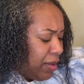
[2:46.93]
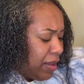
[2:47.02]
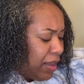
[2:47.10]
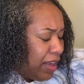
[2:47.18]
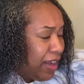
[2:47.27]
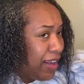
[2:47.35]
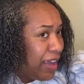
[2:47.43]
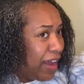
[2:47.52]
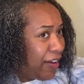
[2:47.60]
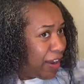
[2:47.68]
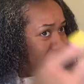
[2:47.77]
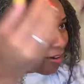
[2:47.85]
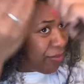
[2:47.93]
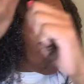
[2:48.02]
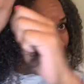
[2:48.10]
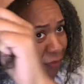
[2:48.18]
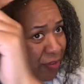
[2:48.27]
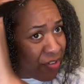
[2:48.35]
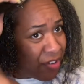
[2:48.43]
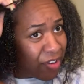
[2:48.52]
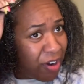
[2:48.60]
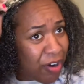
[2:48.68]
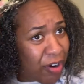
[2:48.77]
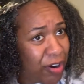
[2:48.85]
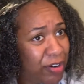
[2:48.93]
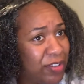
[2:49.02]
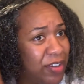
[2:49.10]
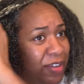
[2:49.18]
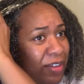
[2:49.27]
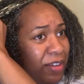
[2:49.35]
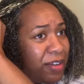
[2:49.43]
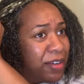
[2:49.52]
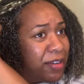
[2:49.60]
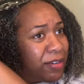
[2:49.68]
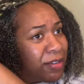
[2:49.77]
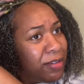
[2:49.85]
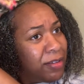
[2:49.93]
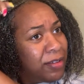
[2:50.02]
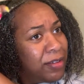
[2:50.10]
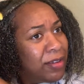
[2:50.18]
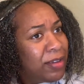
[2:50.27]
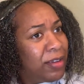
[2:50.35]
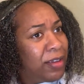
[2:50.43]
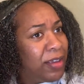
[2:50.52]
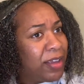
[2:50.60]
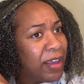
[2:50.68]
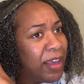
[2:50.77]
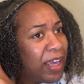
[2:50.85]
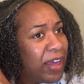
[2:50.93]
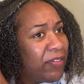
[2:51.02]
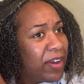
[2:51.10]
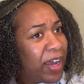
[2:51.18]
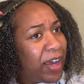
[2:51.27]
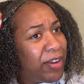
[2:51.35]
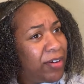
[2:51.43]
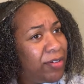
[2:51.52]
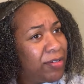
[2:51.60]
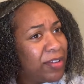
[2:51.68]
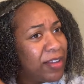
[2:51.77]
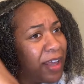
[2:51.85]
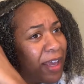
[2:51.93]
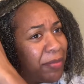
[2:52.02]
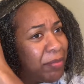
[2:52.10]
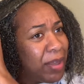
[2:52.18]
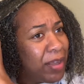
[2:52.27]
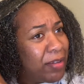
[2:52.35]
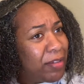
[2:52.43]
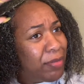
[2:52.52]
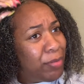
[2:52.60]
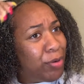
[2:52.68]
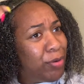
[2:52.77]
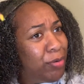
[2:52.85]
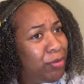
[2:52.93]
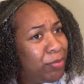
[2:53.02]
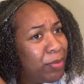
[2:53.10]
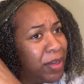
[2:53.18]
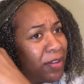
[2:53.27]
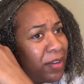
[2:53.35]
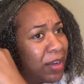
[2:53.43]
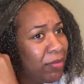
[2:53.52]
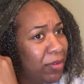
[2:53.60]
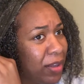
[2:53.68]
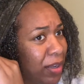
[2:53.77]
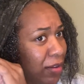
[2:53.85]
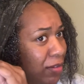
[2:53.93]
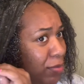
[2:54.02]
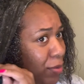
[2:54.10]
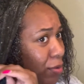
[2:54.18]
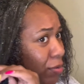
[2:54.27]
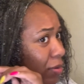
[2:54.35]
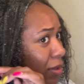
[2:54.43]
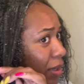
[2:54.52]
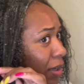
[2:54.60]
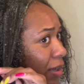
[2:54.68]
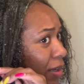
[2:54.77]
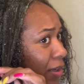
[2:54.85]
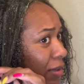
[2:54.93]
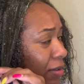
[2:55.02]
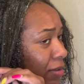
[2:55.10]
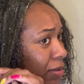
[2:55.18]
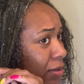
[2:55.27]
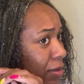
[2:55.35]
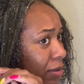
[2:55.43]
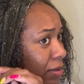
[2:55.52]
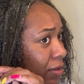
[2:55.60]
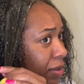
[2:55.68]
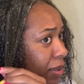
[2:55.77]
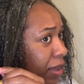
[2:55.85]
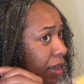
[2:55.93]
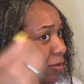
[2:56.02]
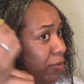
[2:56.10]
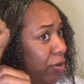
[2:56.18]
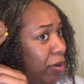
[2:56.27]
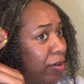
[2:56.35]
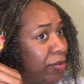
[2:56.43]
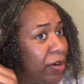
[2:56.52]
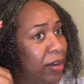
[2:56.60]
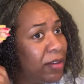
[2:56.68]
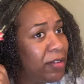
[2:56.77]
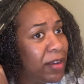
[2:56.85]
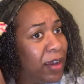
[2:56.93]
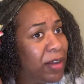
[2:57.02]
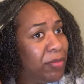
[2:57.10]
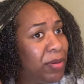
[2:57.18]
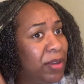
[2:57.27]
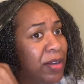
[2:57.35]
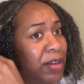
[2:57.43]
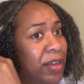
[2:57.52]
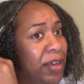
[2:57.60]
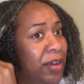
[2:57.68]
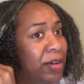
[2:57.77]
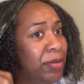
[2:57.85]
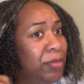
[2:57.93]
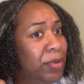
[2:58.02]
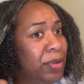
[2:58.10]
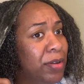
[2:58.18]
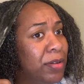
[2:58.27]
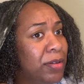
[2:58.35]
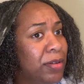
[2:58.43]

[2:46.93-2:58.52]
I don't know if it's just hard to get avocado to like be smooth, but it's not really that smooth. And I had water in it to kind of blend it down, but